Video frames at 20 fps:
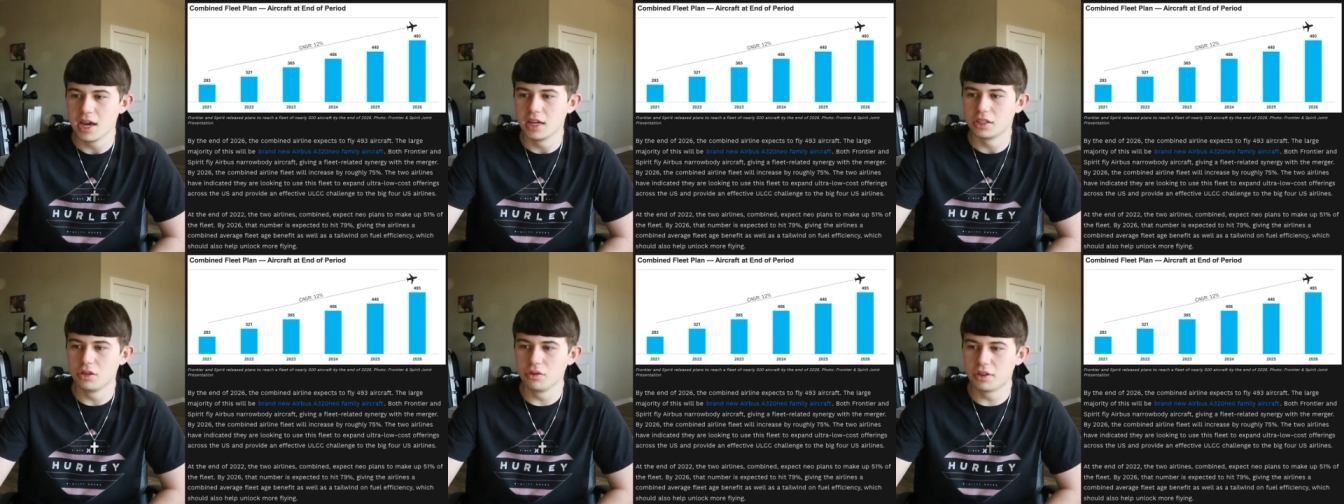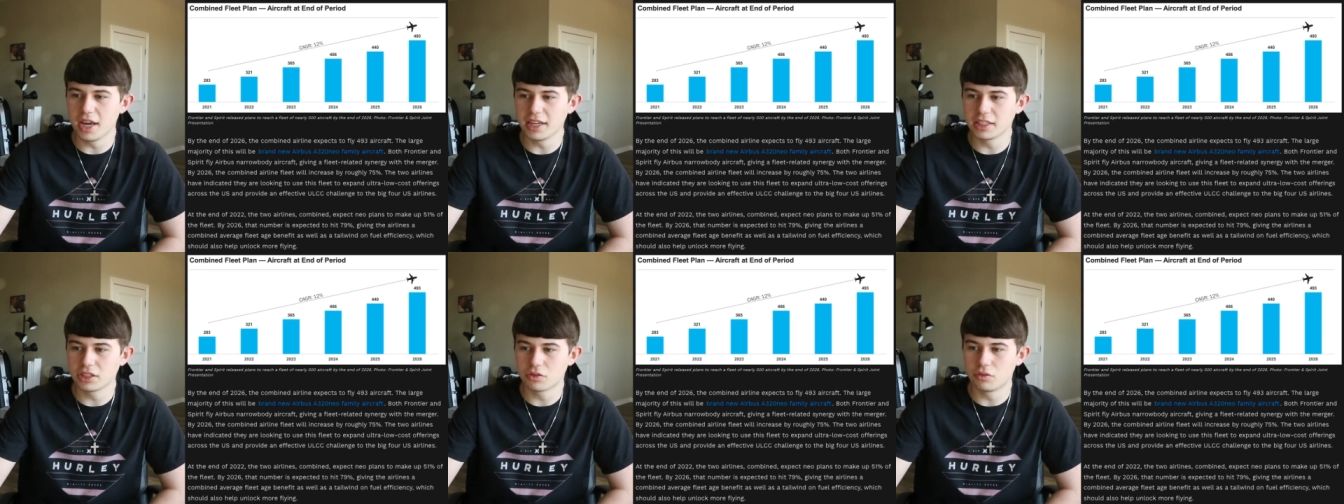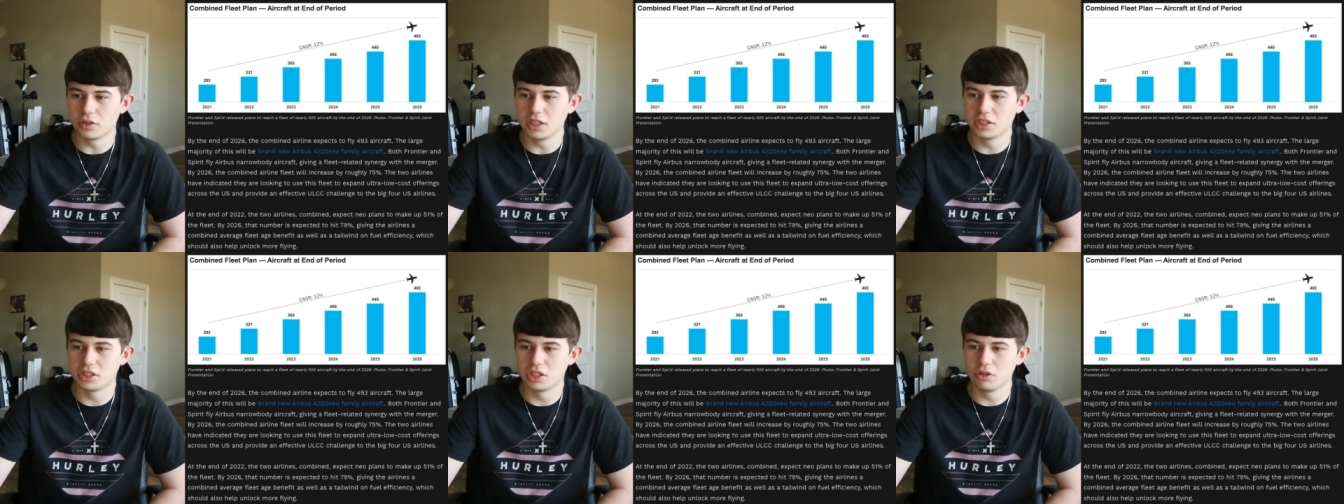
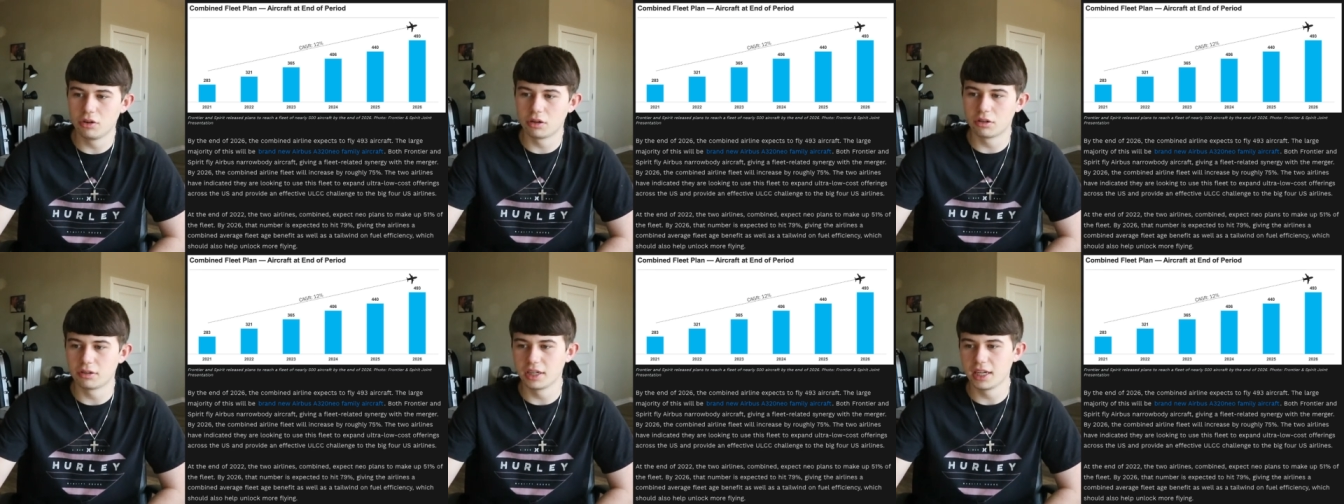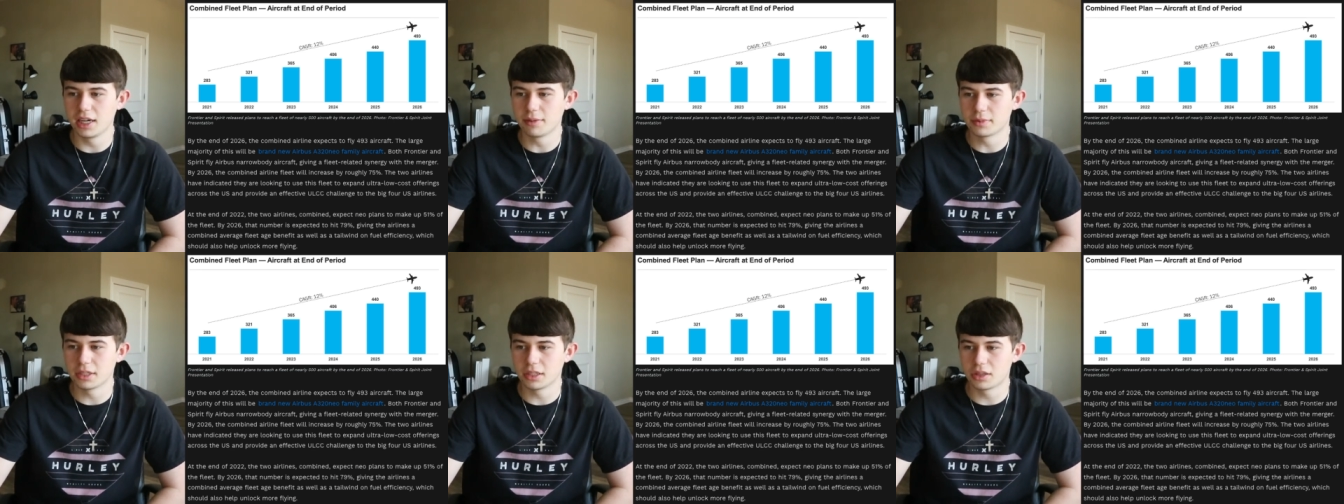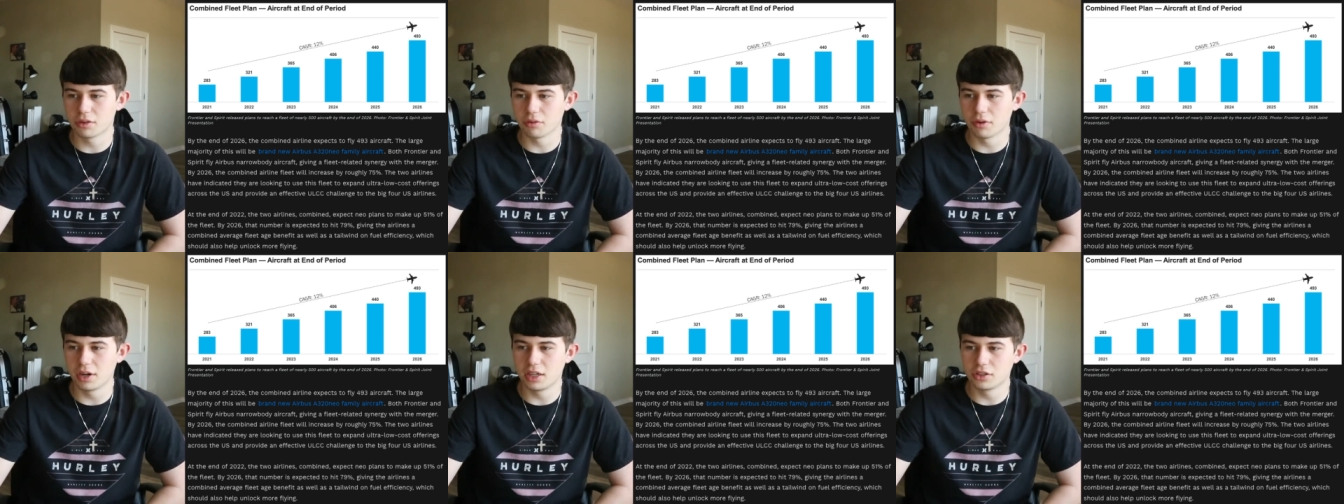2022 already up to
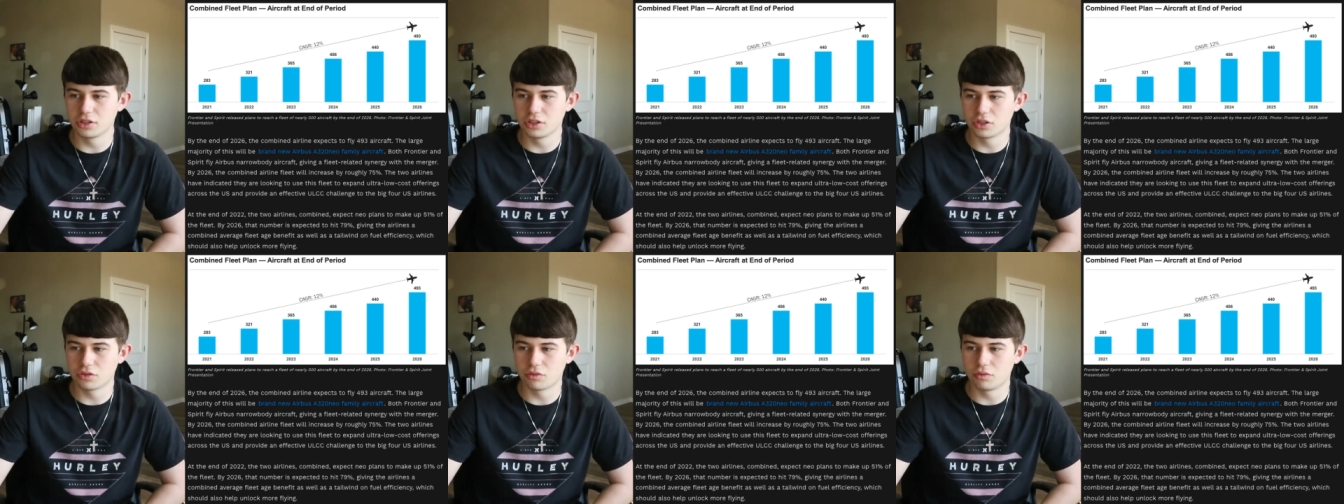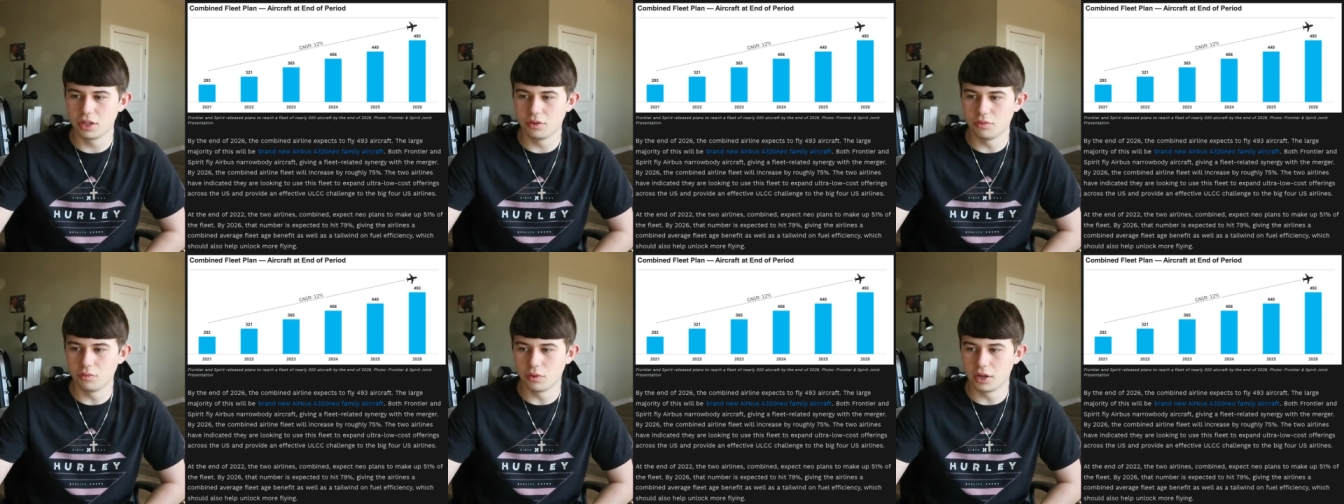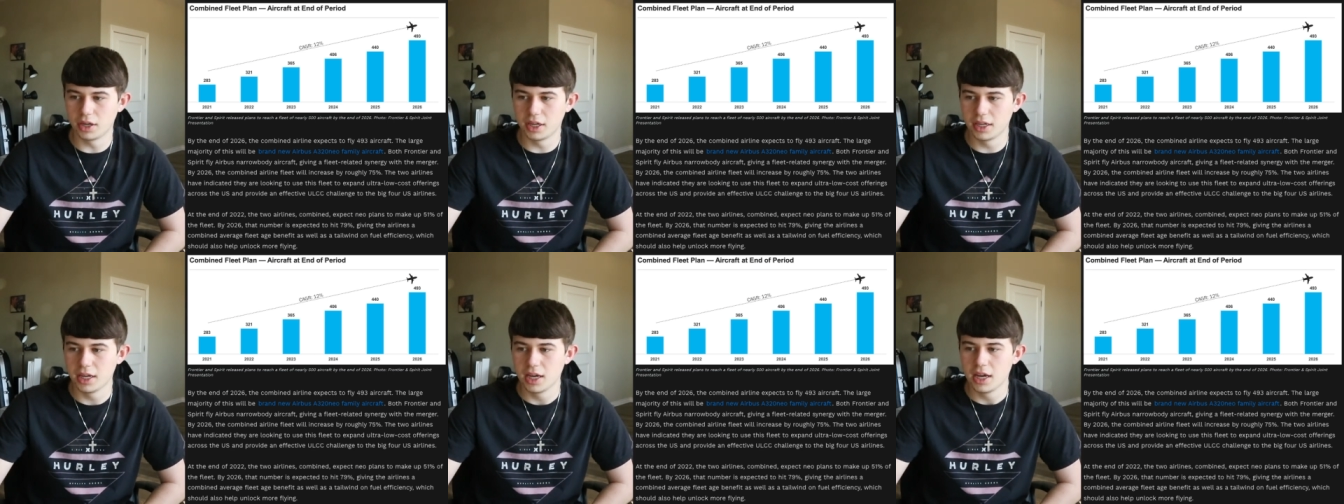
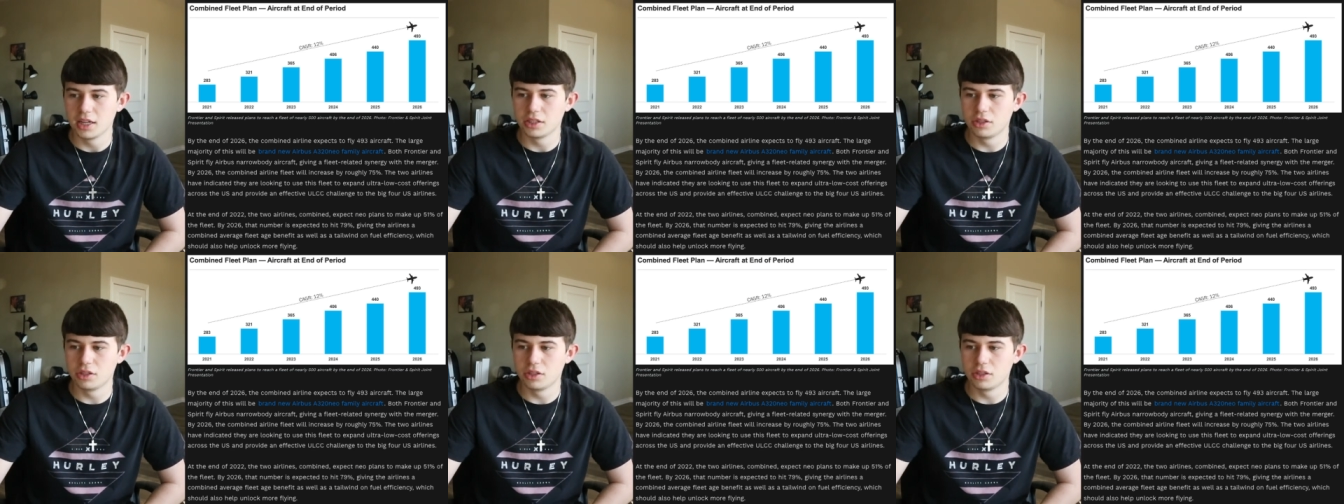321,